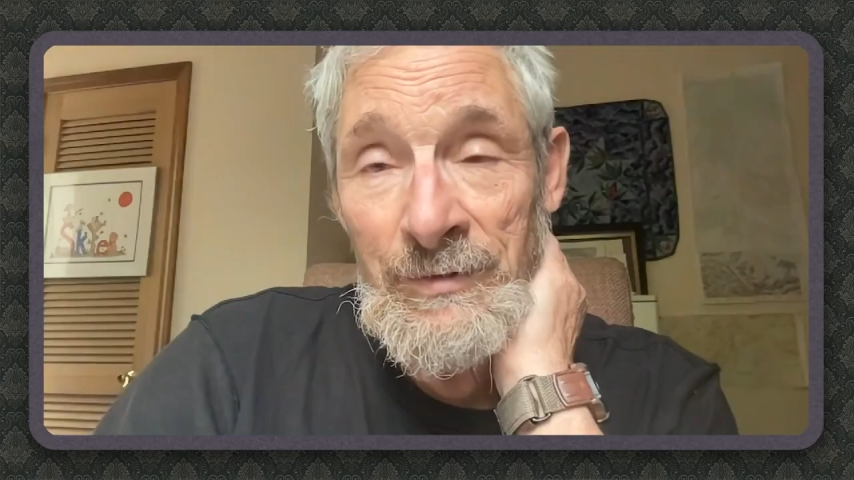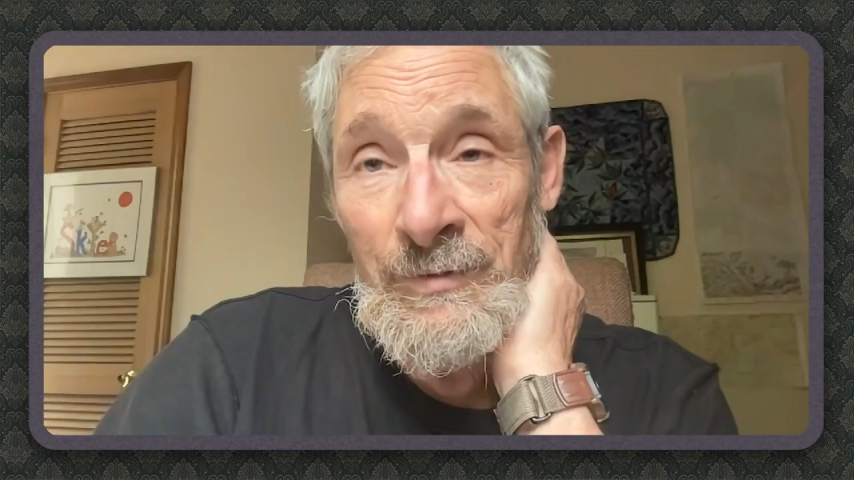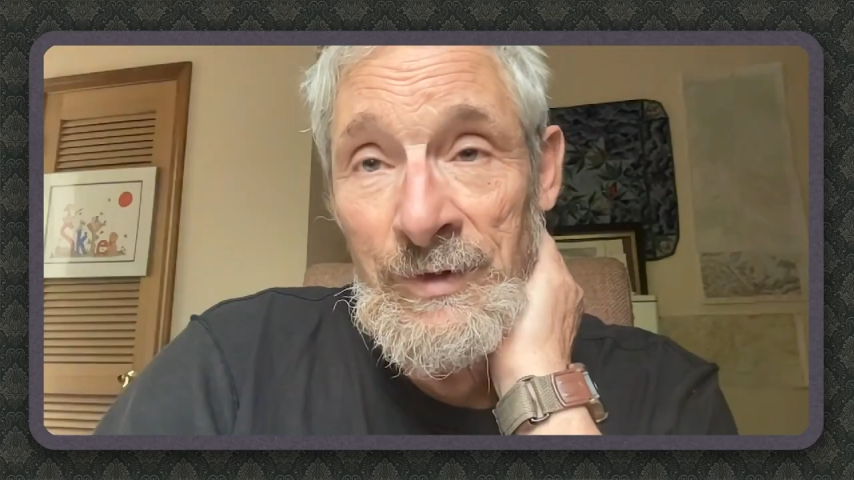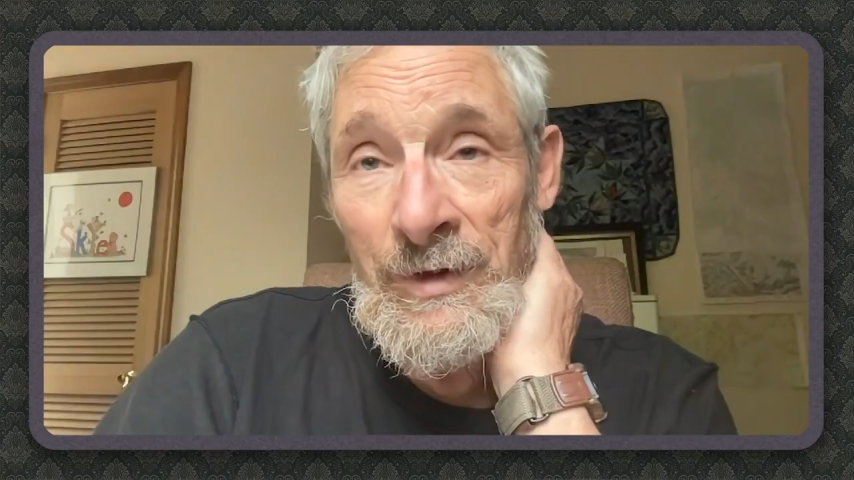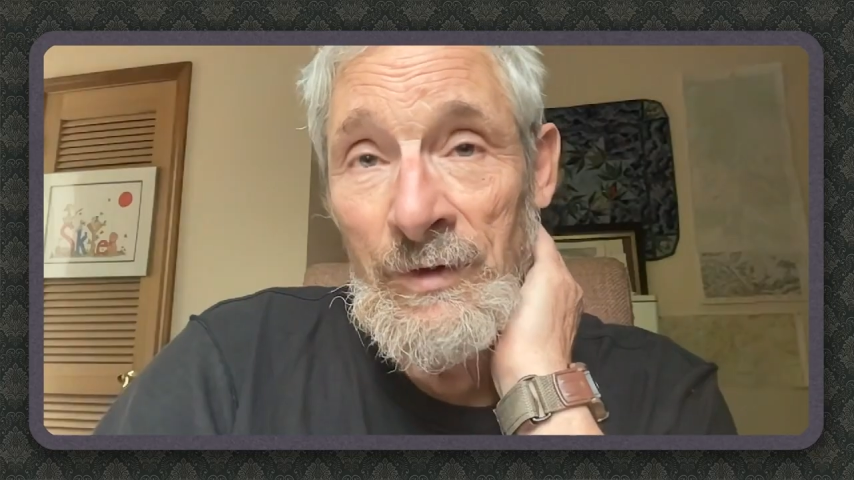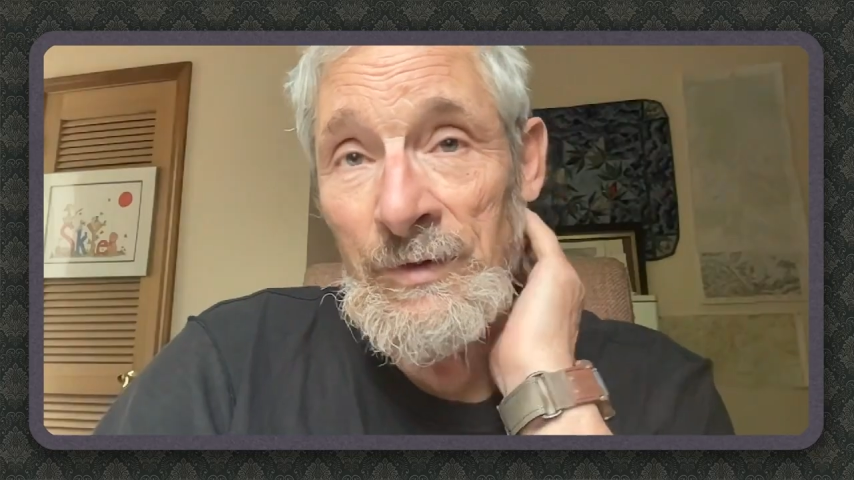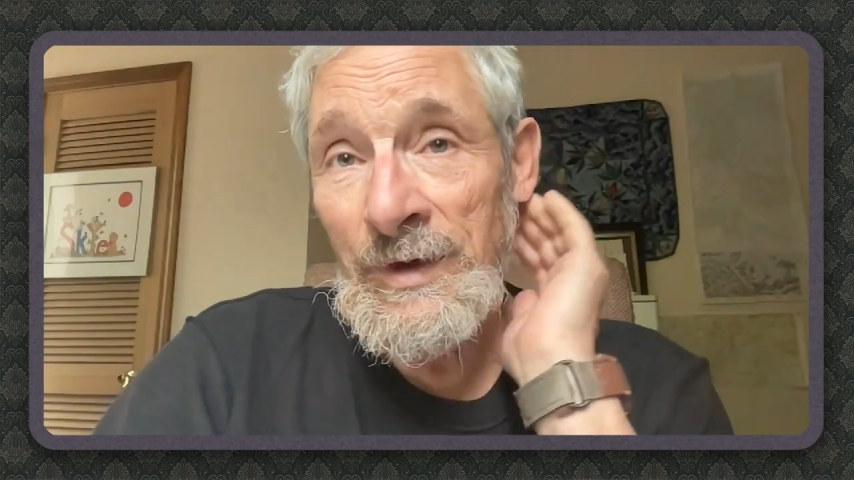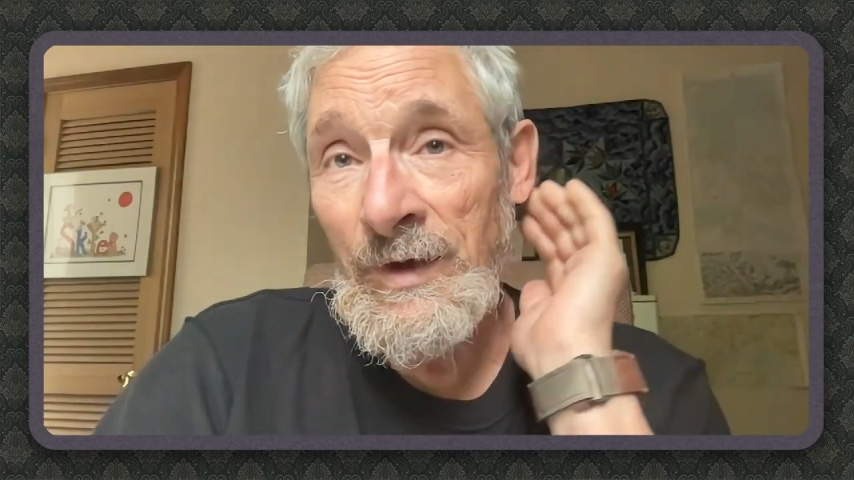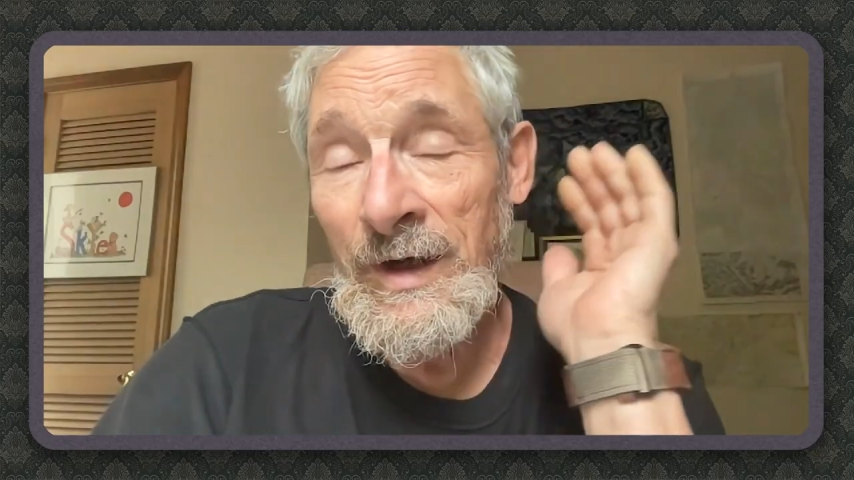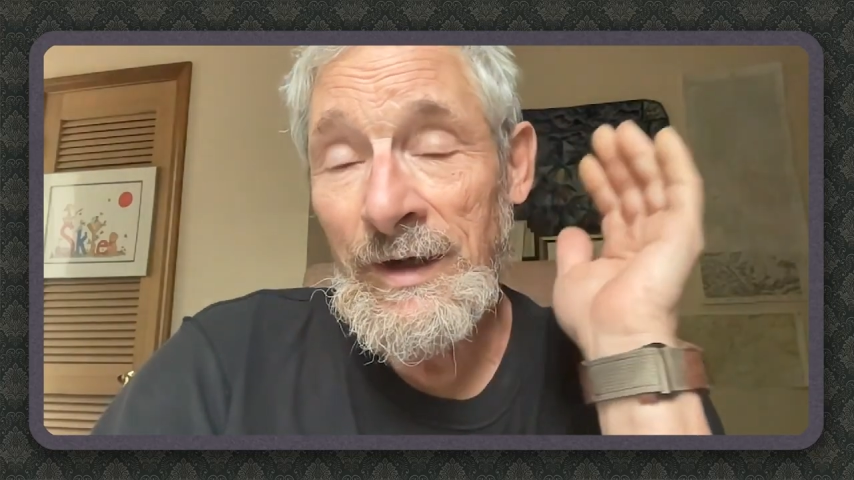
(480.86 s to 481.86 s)
When you go to
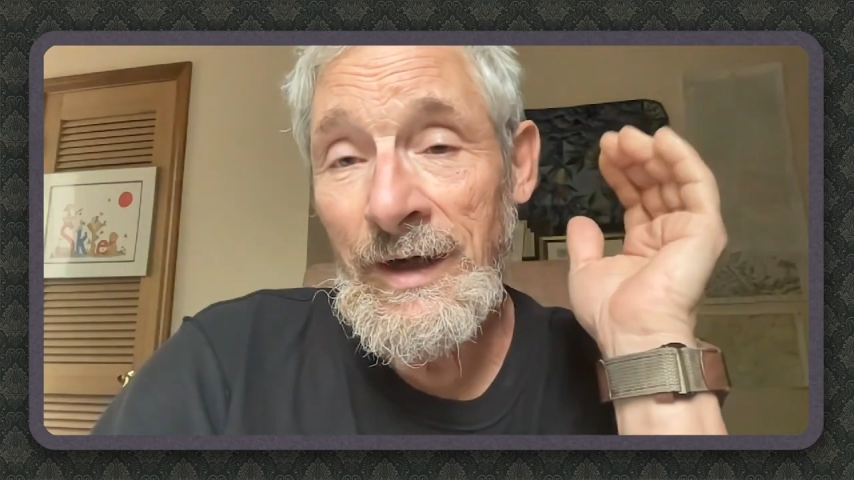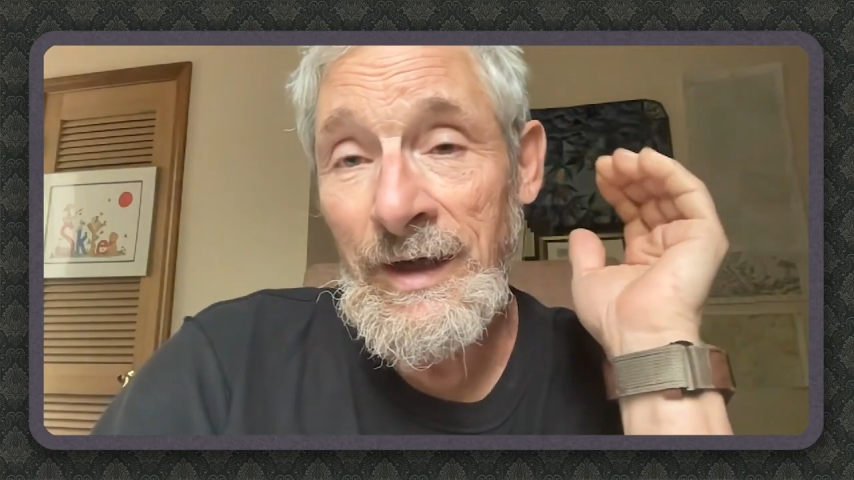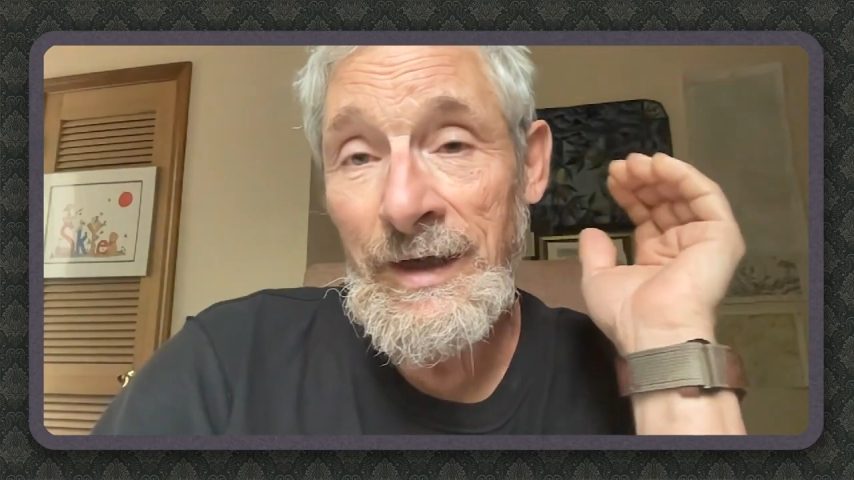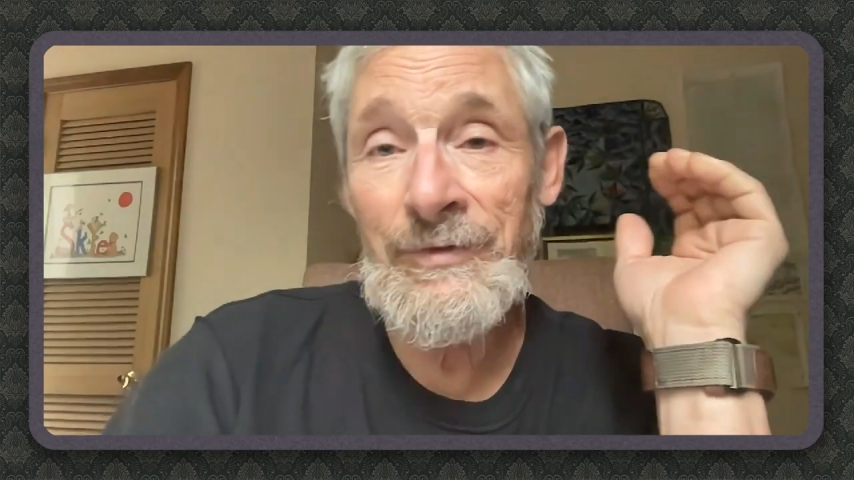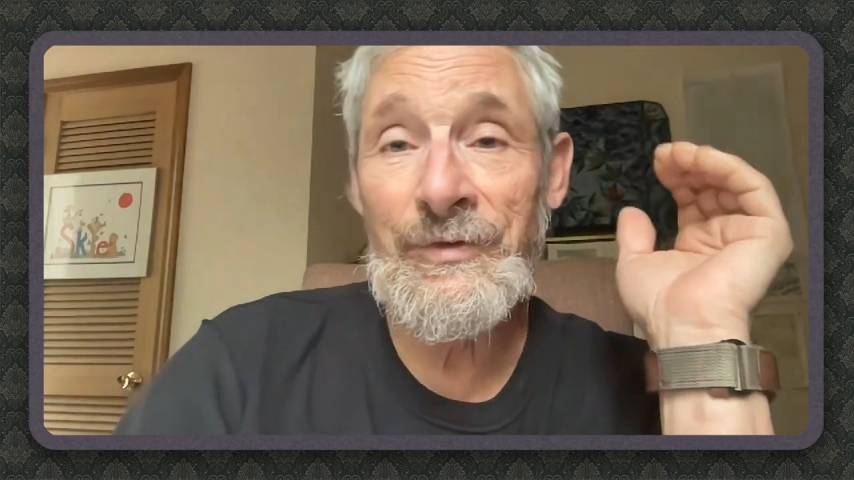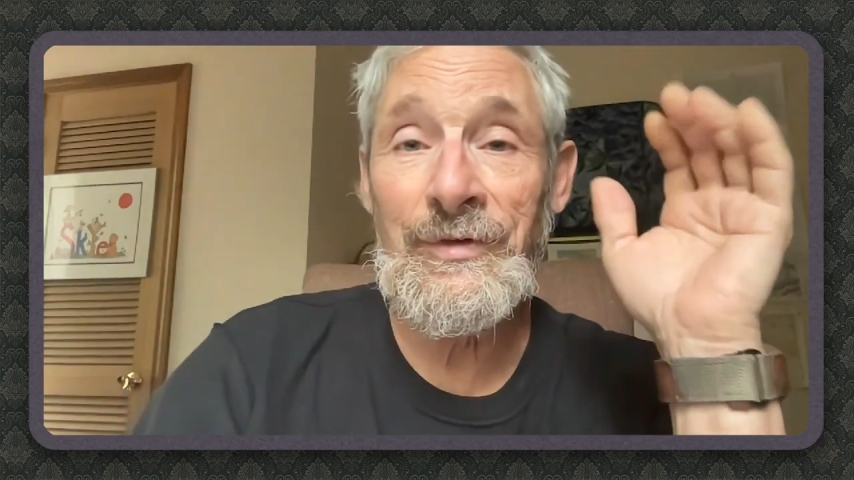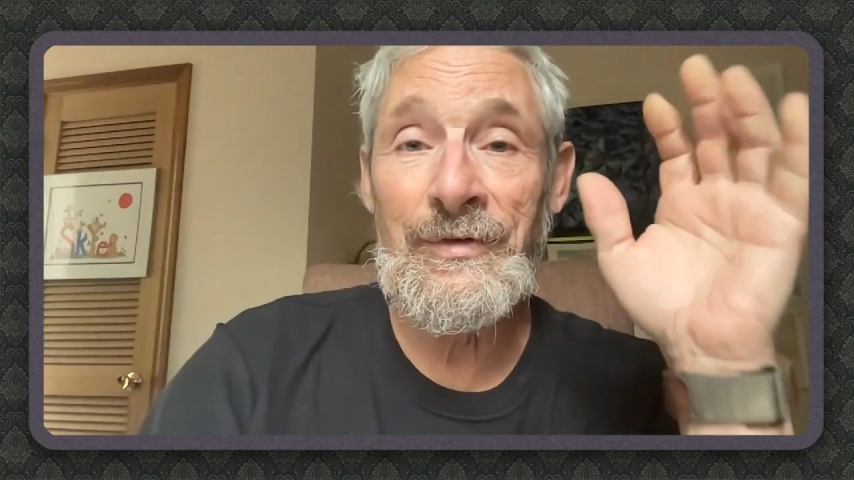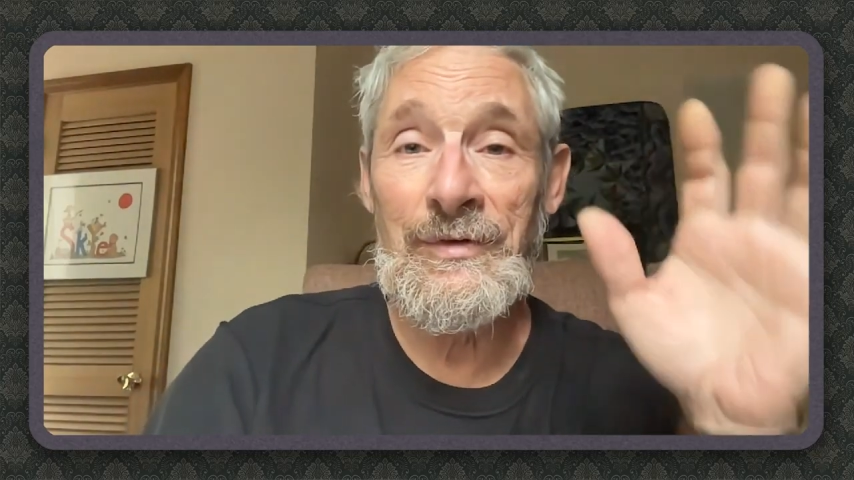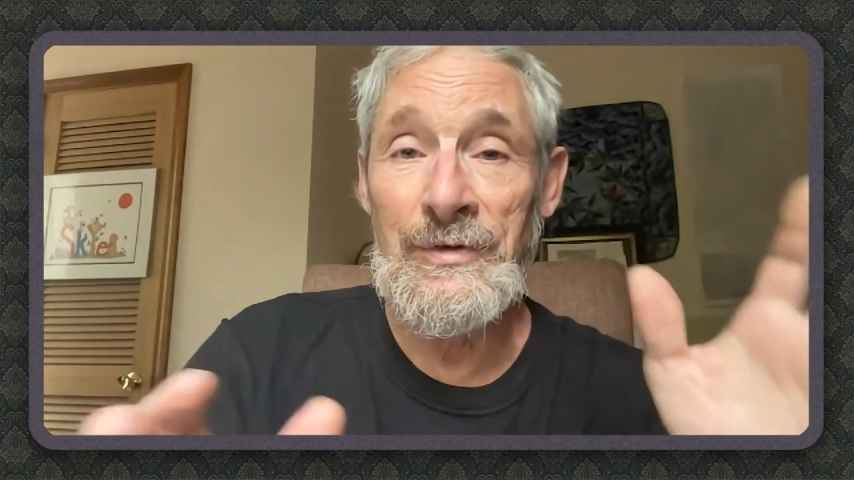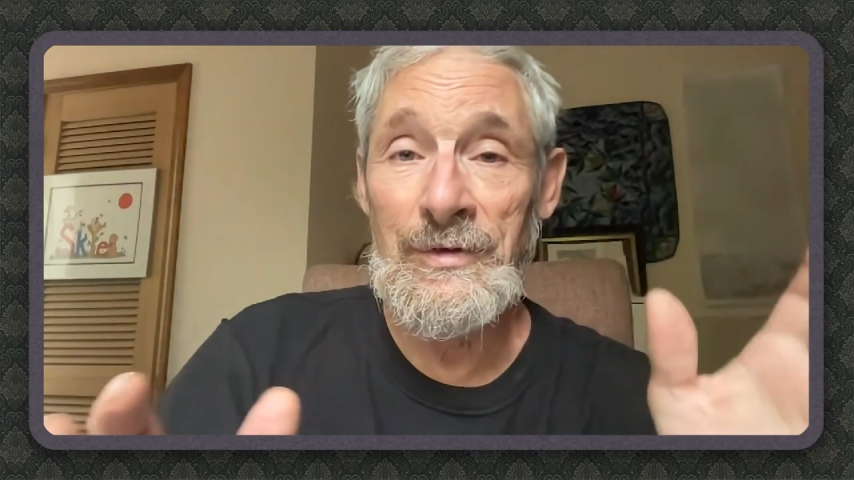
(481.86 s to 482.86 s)
an archives,
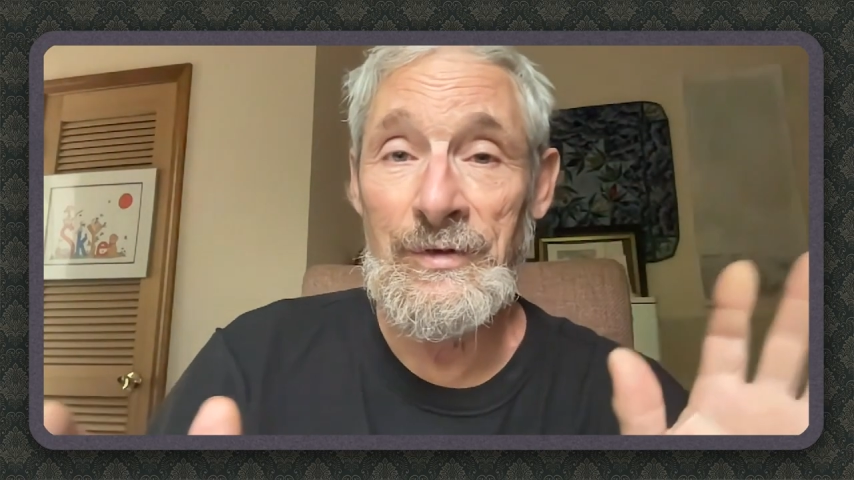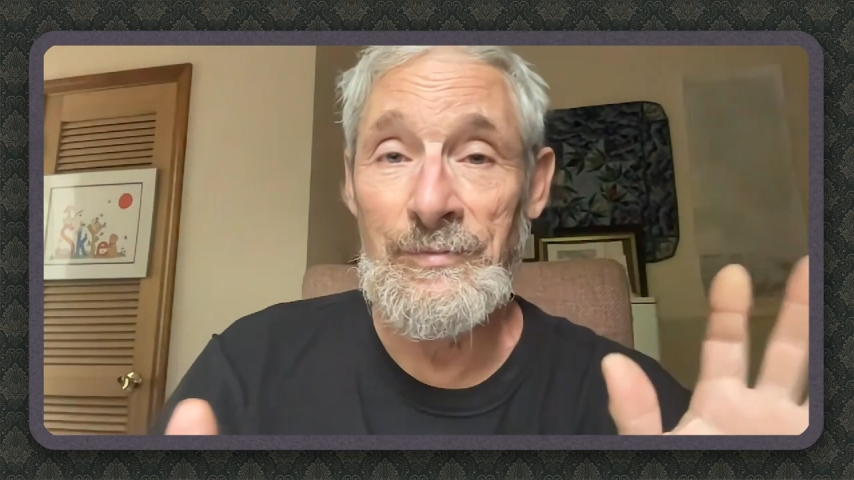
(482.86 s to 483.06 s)
you're